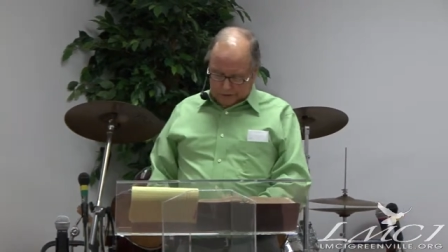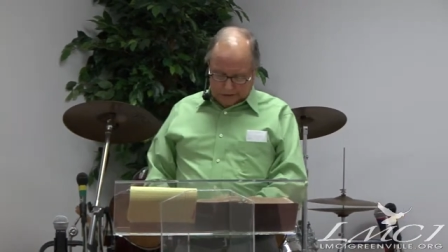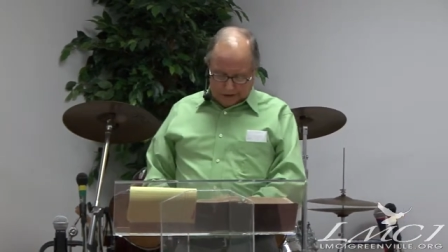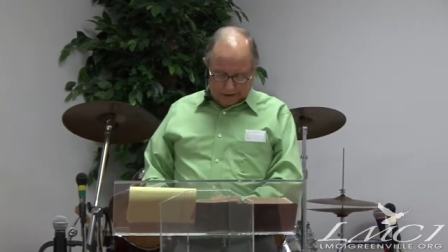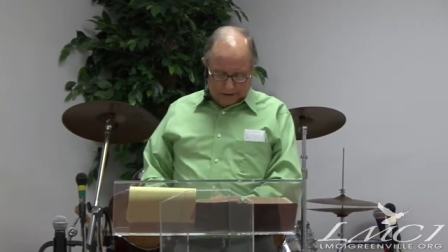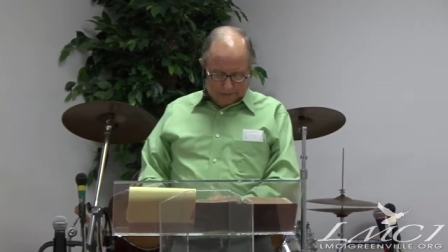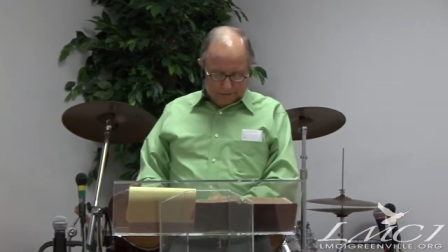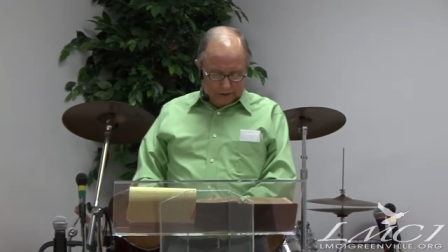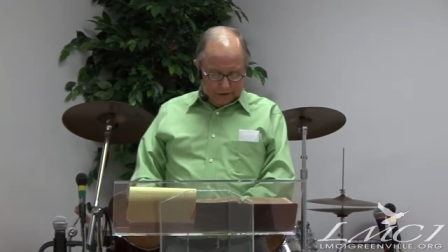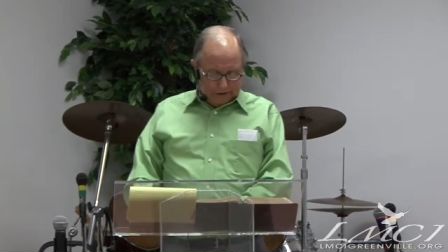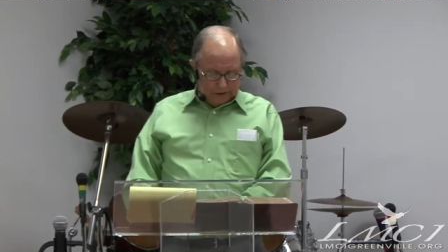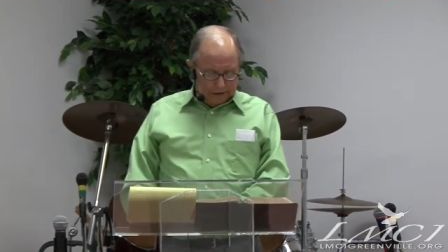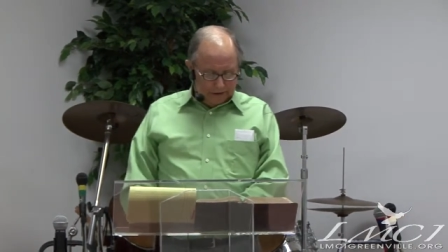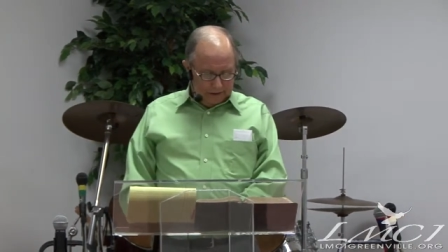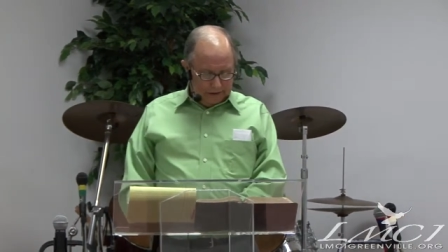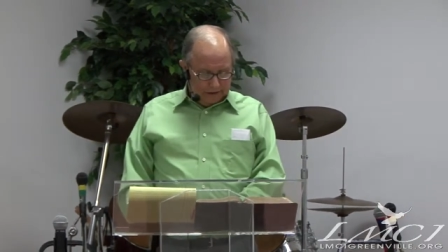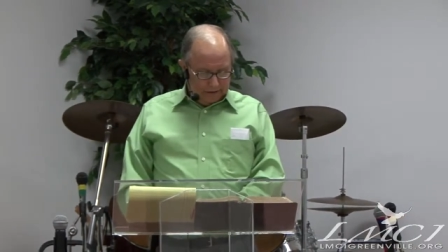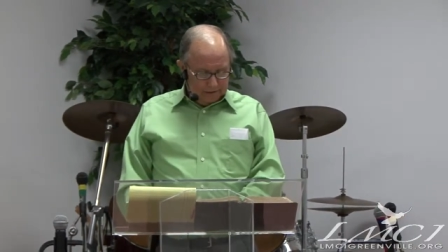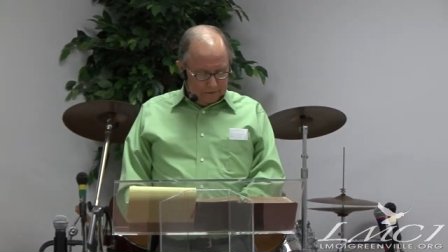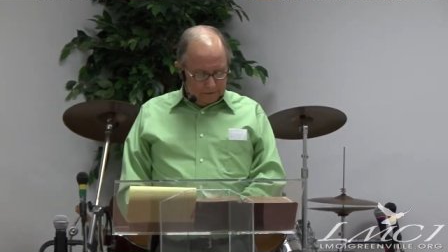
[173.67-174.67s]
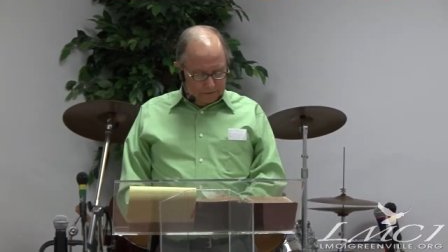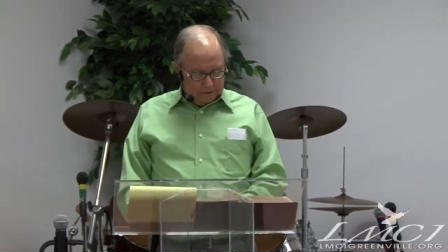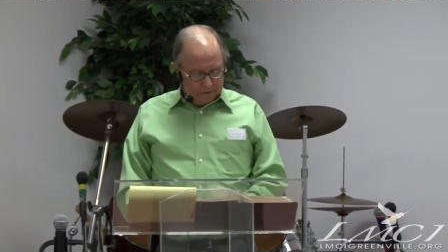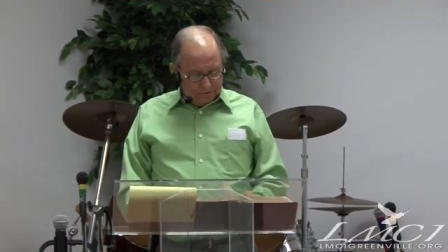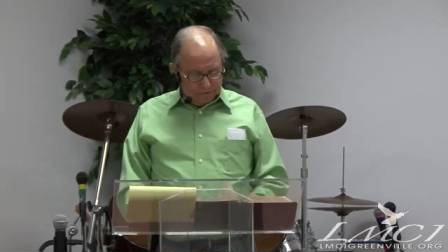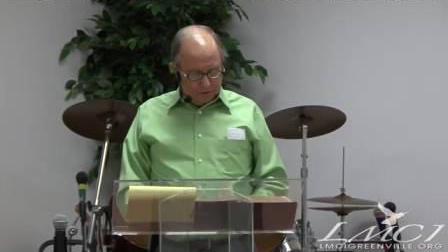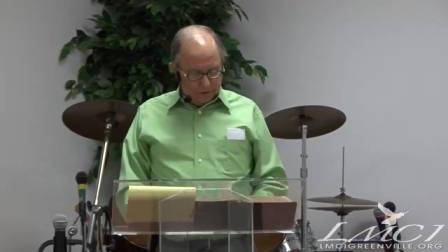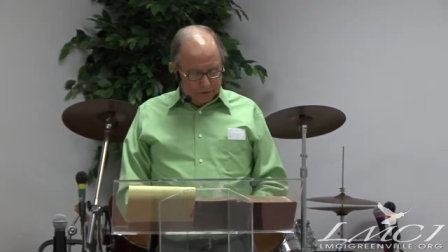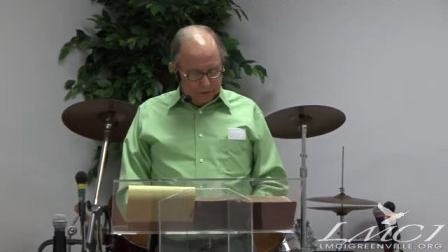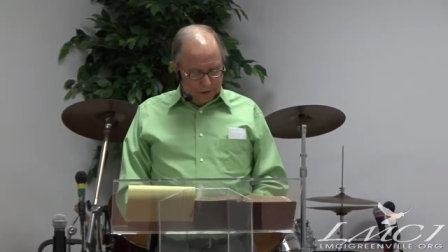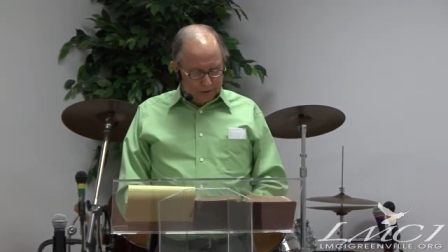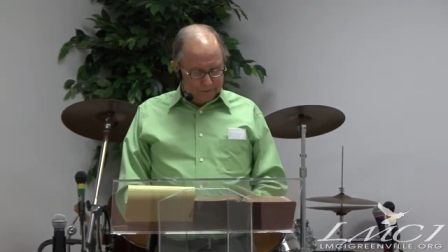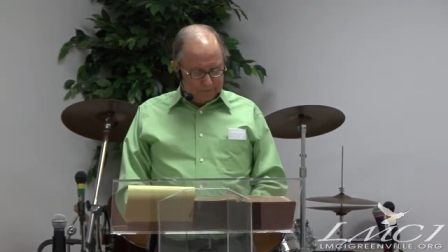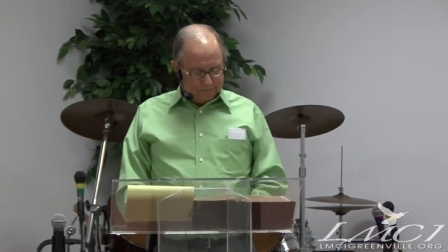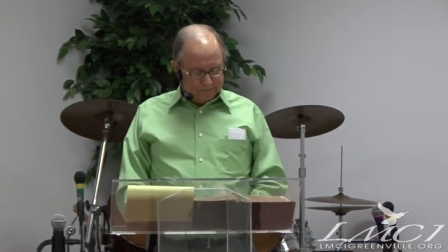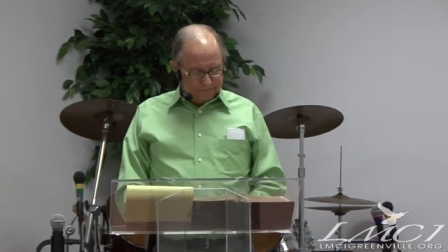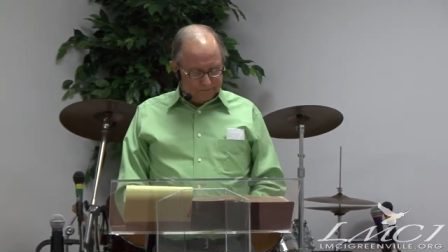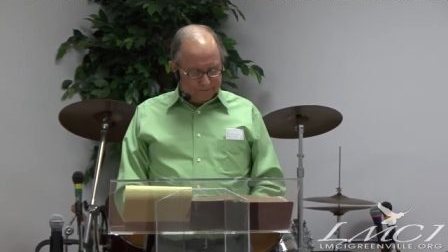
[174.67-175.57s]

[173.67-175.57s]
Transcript: 17, if you will.